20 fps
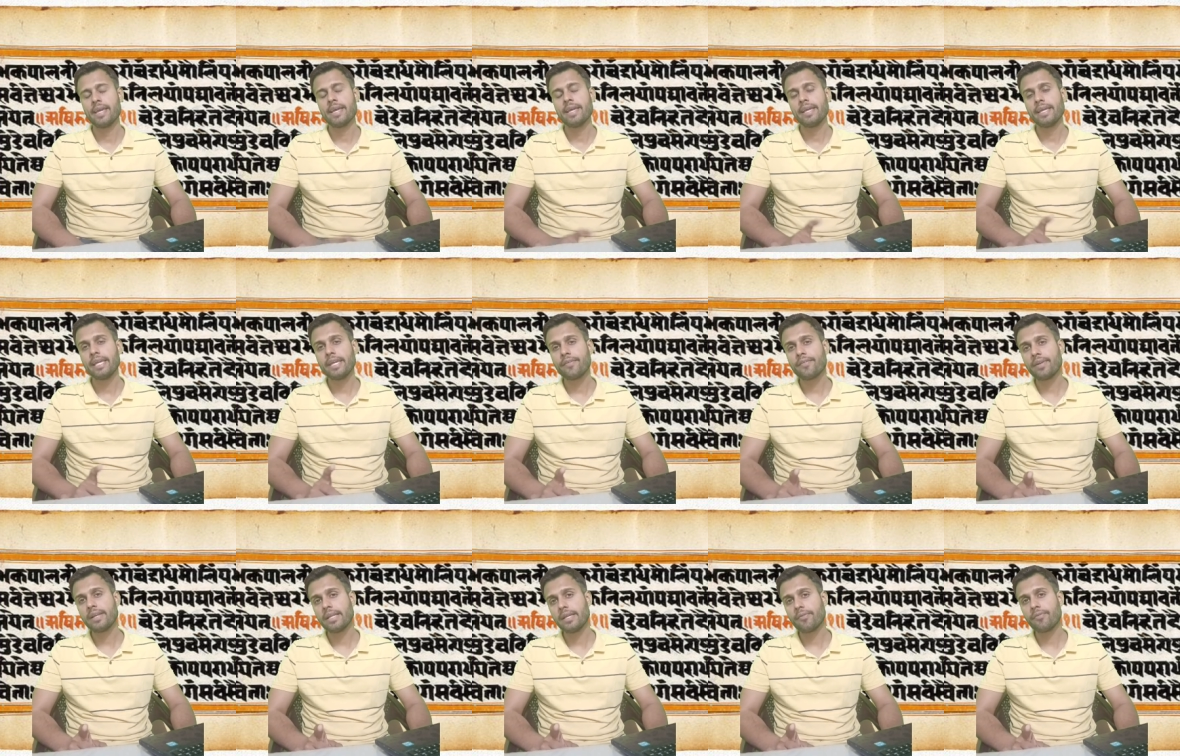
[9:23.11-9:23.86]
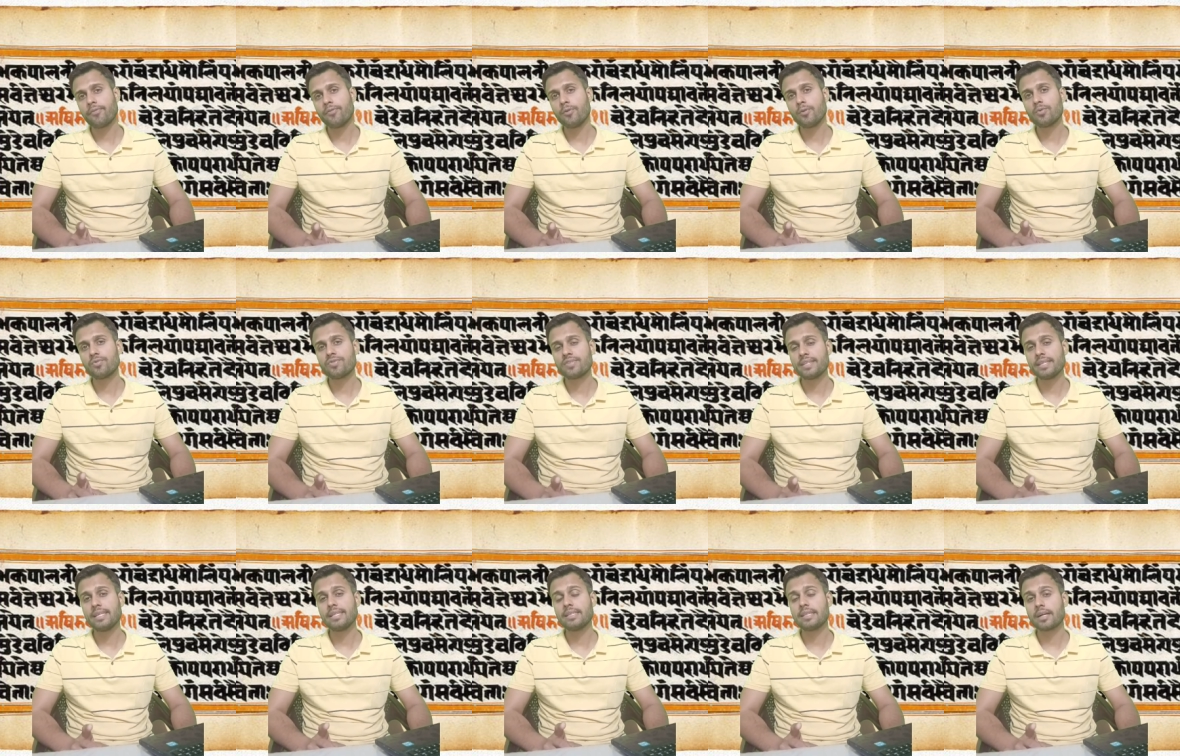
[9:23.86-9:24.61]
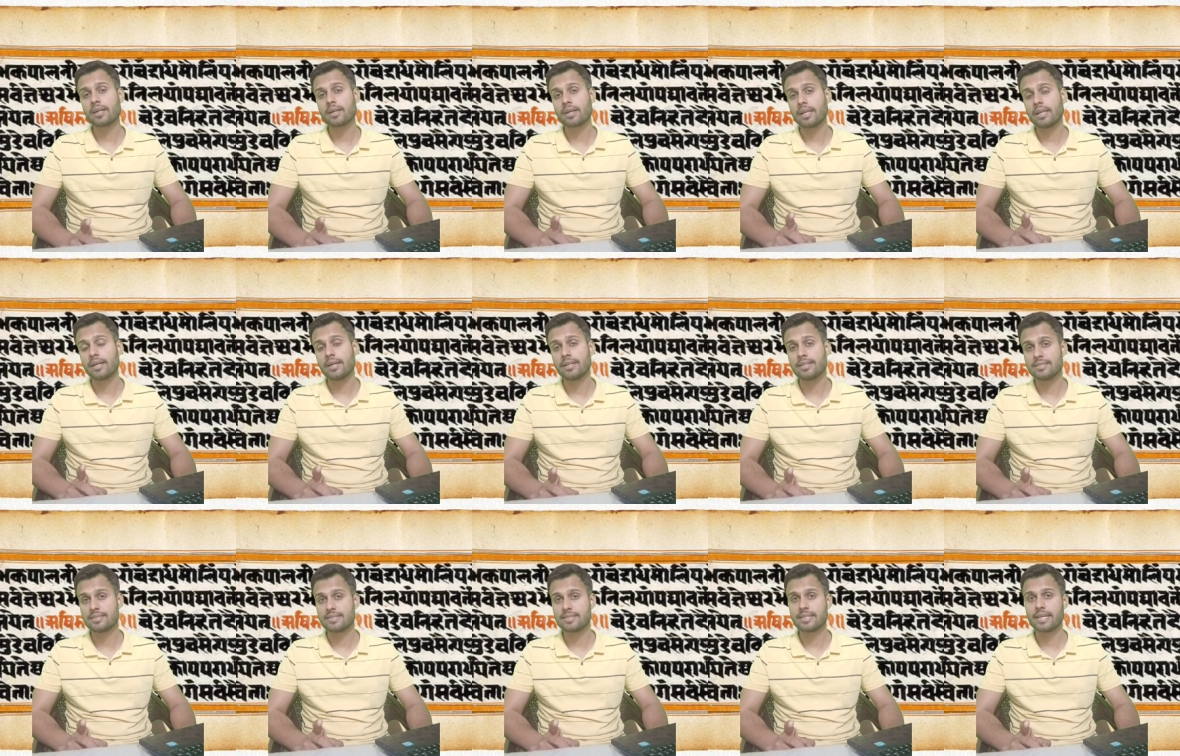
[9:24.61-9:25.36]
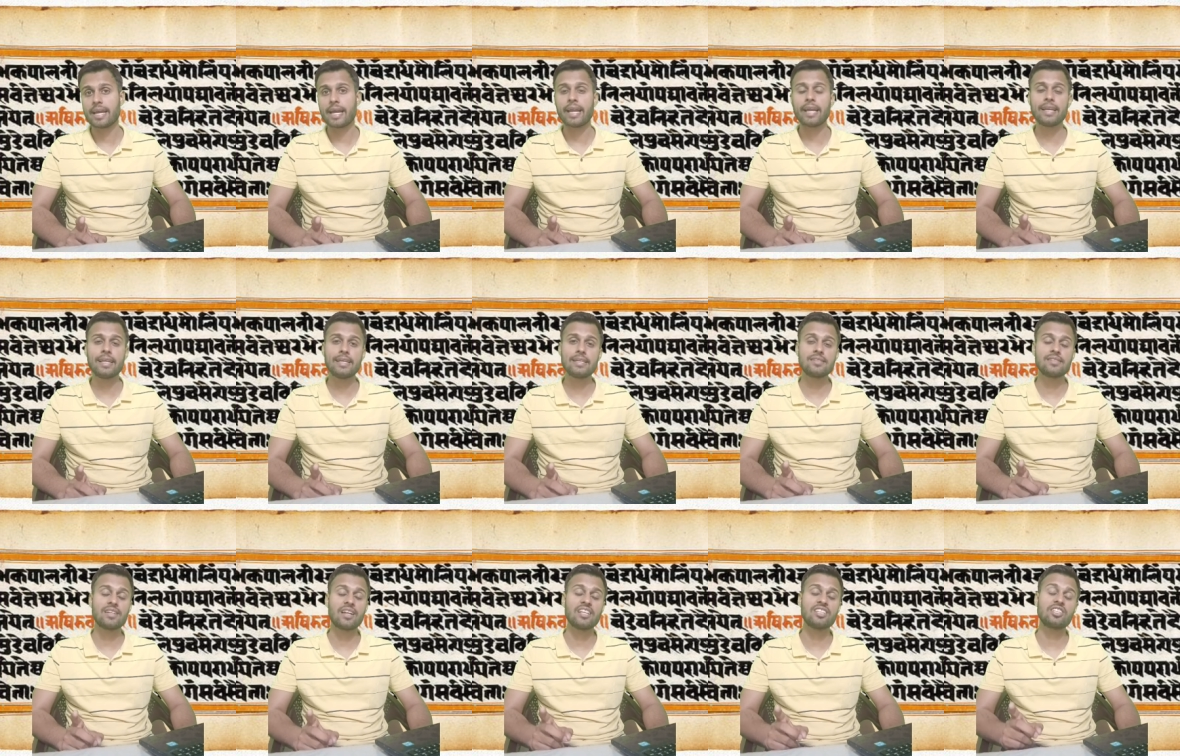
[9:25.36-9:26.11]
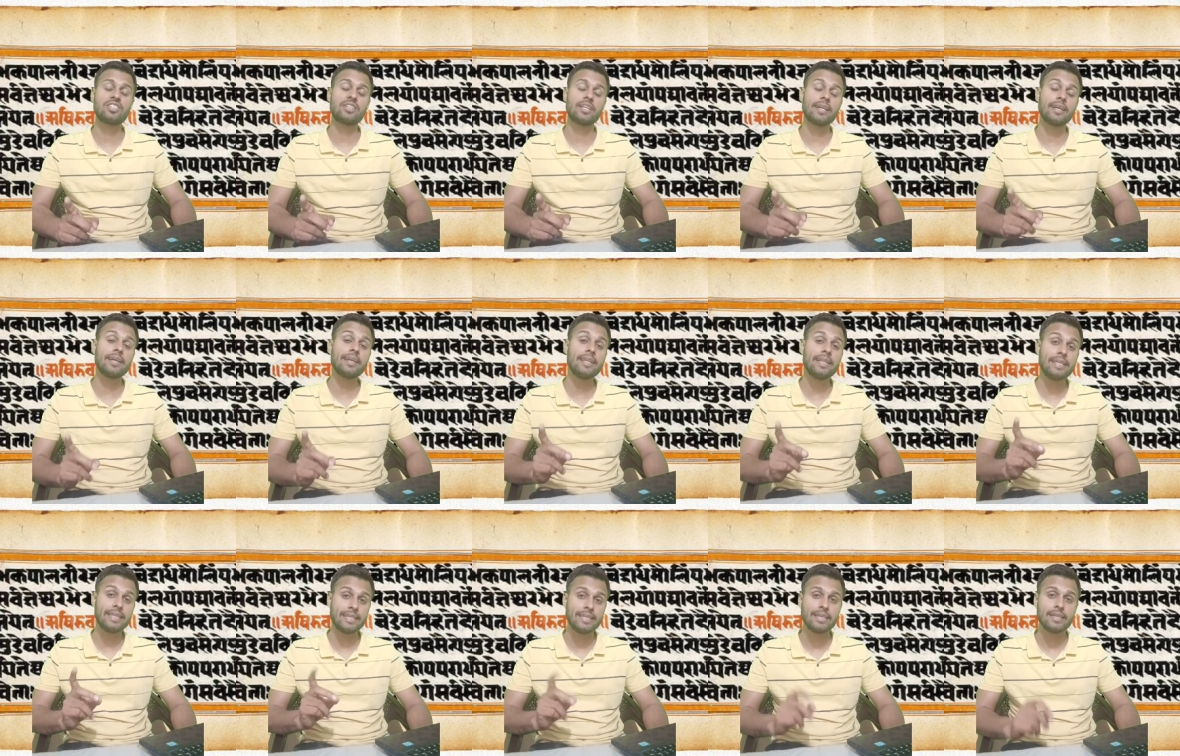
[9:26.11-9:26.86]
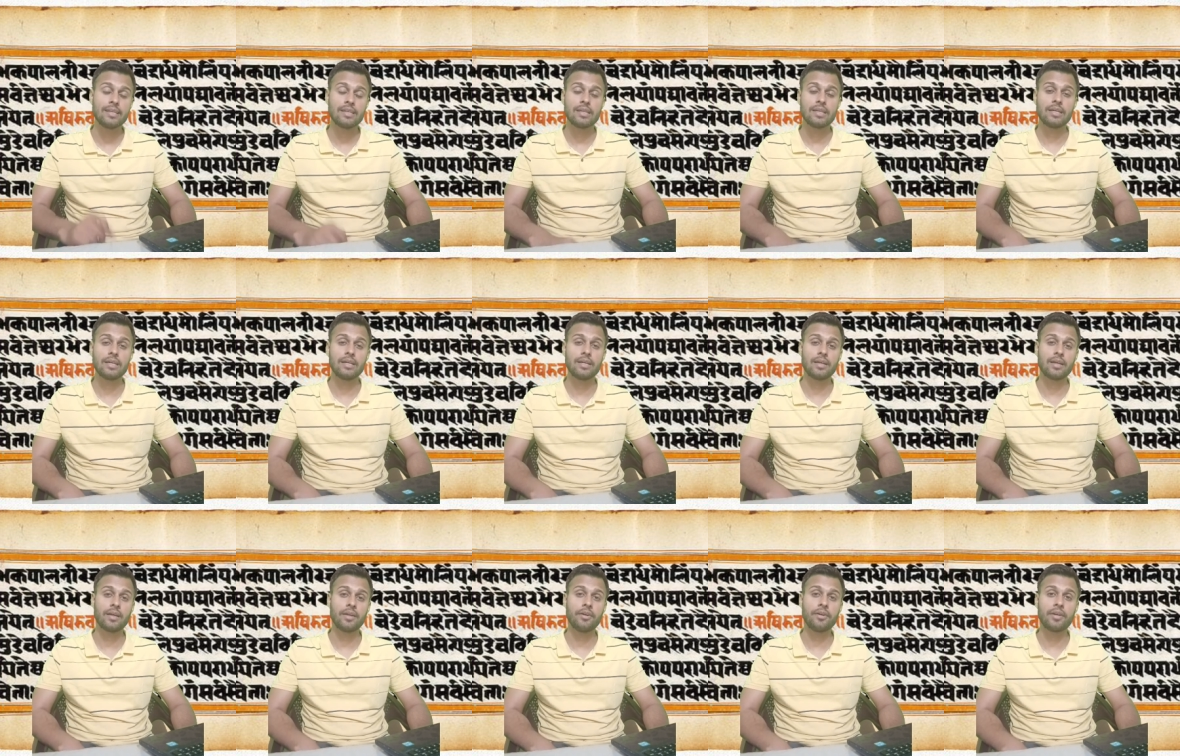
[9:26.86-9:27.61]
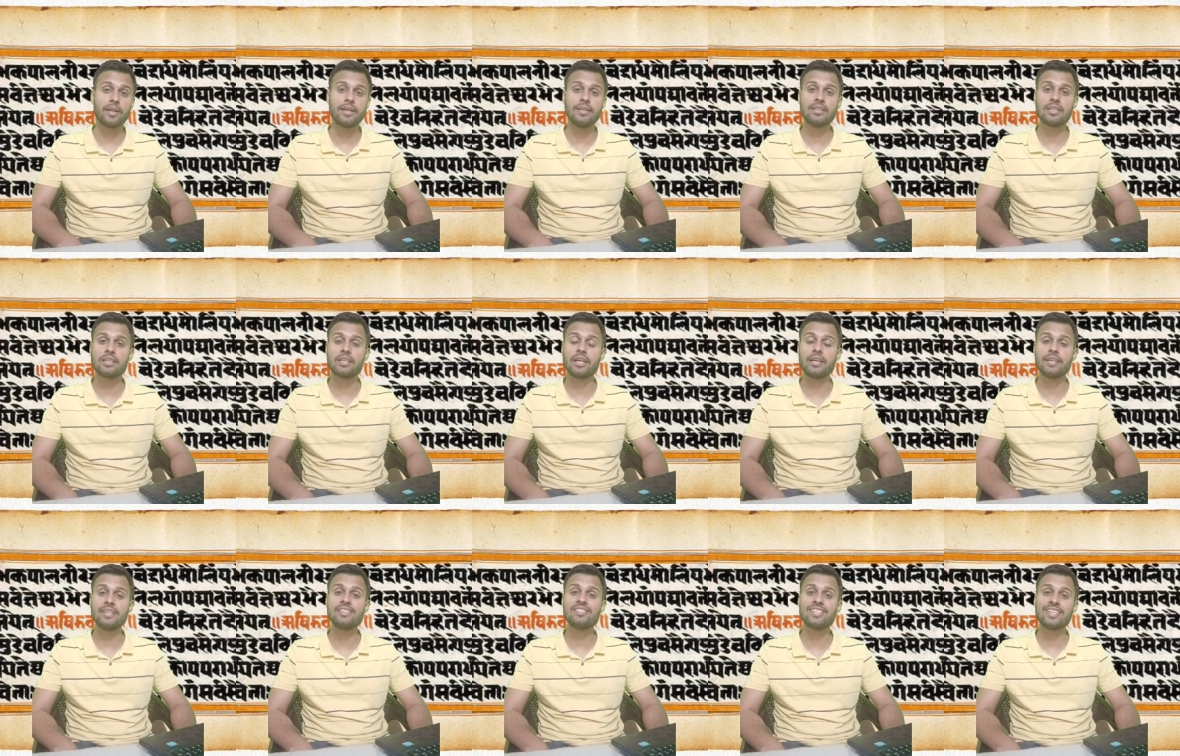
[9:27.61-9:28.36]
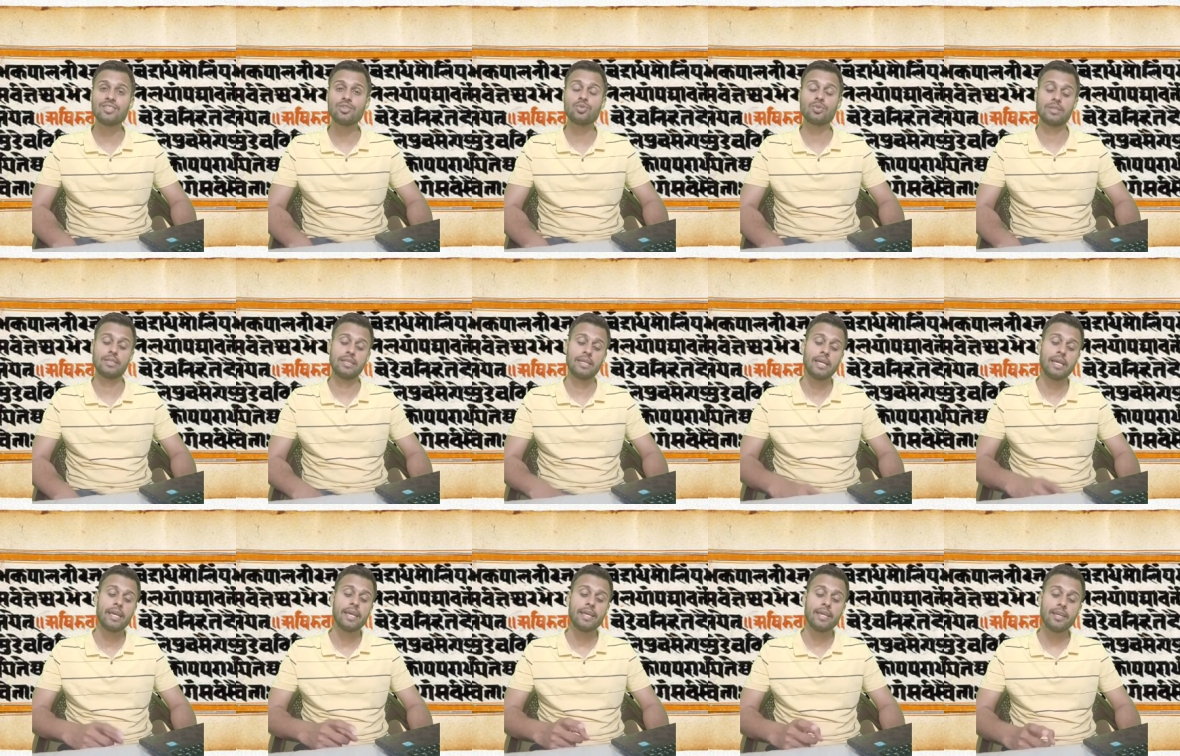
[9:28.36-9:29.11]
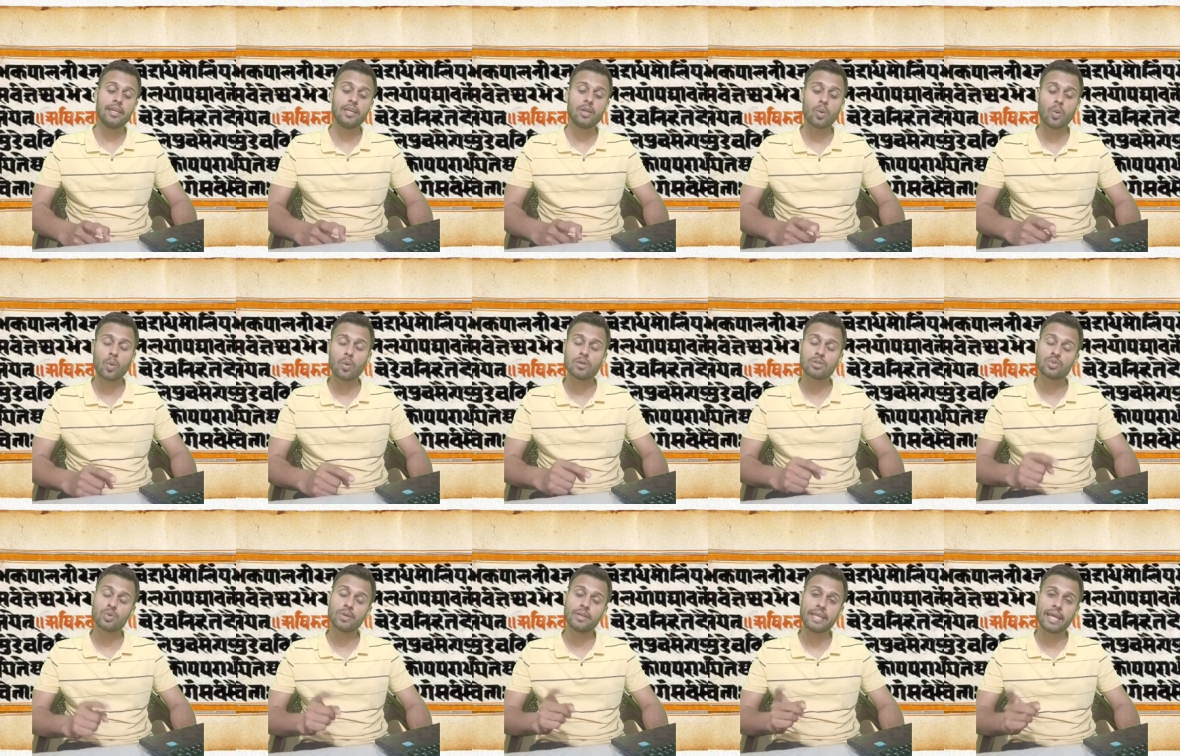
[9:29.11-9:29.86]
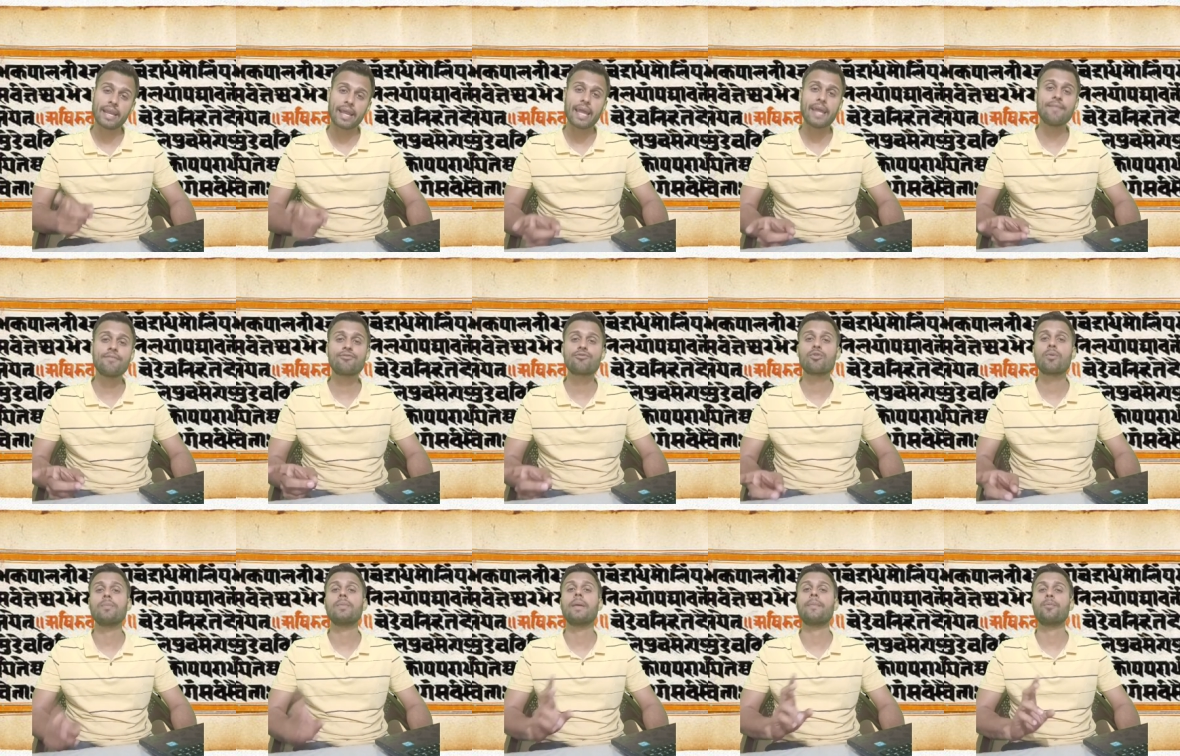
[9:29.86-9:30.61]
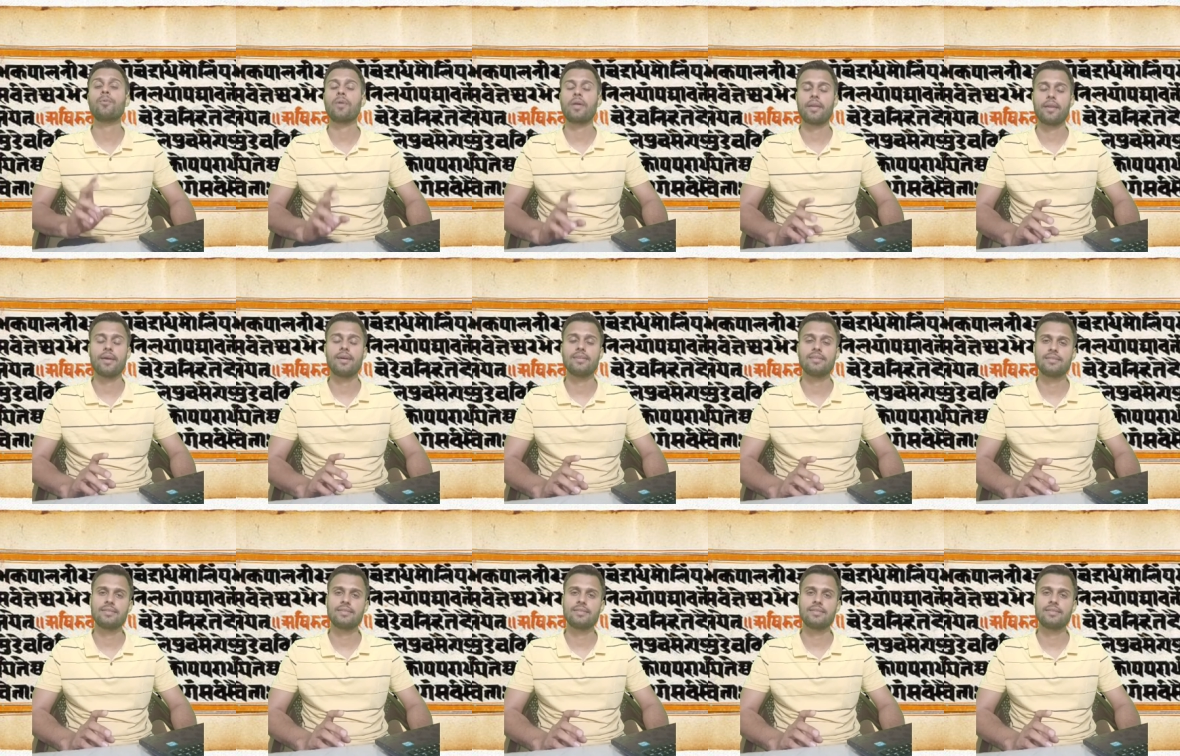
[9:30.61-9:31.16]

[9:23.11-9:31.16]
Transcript: Even if you see the Kalhan and his Rajatarangini written in the 13th century, he also derives from the Puranas.